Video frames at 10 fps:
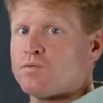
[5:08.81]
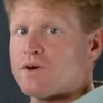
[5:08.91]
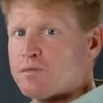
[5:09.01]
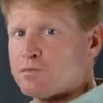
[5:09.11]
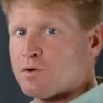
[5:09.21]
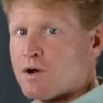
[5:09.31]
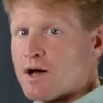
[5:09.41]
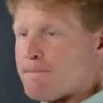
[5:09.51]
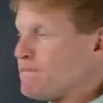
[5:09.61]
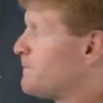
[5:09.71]

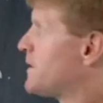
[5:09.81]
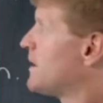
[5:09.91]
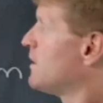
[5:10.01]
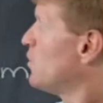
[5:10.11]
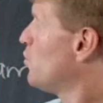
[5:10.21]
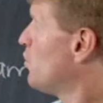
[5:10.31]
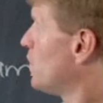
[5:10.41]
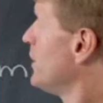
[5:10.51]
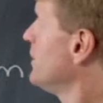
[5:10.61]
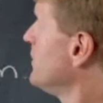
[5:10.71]
fabulam.
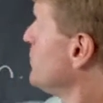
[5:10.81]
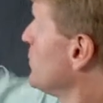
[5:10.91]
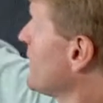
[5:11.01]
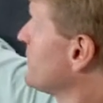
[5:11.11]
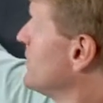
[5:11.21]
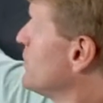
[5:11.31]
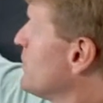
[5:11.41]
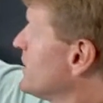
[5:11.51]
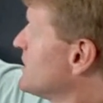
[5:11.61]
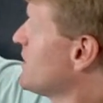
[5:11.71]
Or, without the
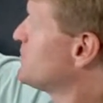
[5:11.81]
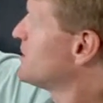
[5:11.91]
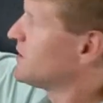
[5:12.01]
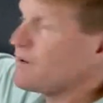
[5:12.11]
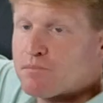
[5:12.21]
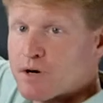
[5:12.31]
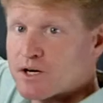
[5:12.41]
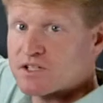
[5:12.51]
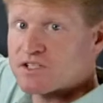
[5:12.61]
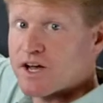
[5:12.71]
indirect object,
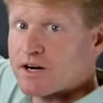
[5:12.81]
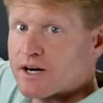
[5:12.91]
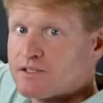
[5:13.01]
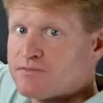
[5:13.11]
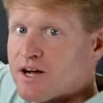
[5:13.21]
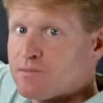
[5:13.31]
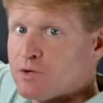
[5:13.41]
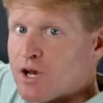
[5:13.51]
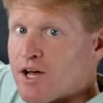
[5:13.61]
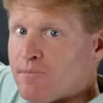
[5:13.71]
Marcus narrat
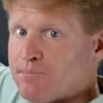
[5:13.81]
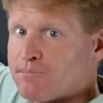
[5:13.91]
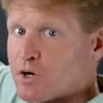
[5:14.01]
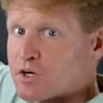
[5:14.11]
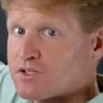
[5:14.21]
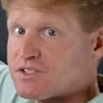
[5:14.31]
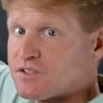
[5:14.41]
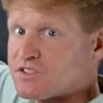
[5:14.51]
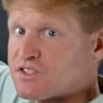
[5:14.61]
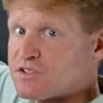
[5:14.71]
fabulam. Marcus
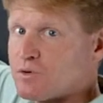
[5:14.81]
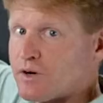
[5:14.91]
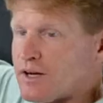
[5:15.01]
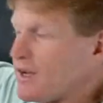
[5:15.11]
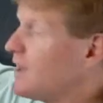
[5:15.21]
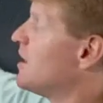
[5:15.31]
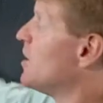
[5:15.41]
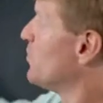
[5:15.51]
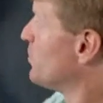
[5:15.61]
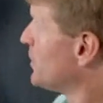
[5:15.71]
tells a story.
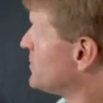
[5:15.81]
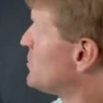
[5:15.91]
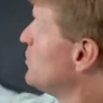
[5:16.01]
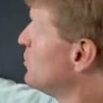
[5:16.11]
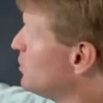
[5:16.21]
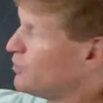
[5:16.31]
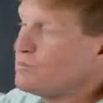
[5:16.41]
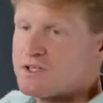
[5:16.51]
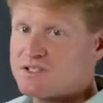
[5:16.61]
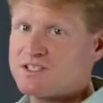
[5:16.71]
But to
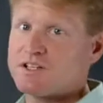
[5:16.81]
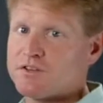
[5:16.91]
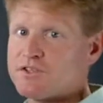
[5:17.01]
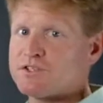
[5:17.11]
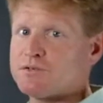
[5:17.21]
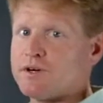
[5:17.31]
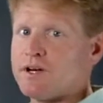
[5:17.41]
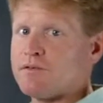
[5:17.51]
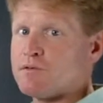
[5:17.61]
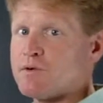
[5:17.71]
whom does he tell the
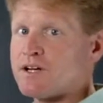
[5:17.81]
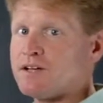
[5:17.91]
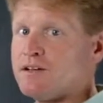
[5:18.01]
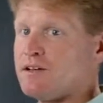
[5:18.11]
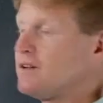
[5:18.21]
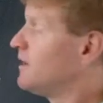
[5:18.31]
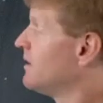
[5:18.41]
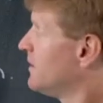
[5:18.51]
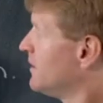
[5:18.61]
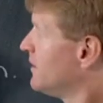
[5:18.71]
story, everybody?
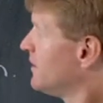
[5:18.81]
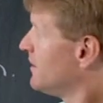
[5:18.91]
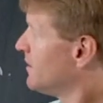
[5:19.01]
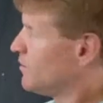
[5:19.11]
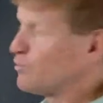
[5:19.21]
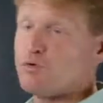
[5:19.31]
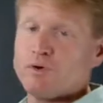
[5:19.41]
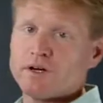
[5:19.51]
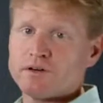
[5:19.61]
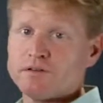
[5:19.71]

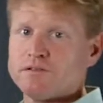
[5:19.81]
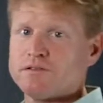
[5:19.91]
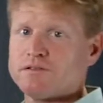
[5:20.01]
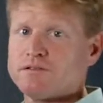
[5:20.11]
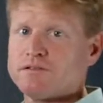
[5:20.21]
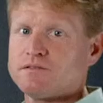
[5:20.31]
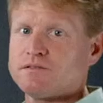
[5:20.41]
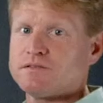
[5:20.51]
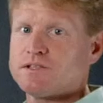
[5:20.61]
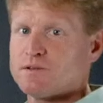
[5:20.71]
Puero.
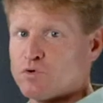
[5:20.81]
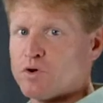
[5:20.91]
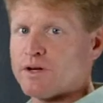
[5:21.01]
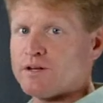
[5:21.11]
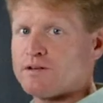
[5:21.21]
To the boy.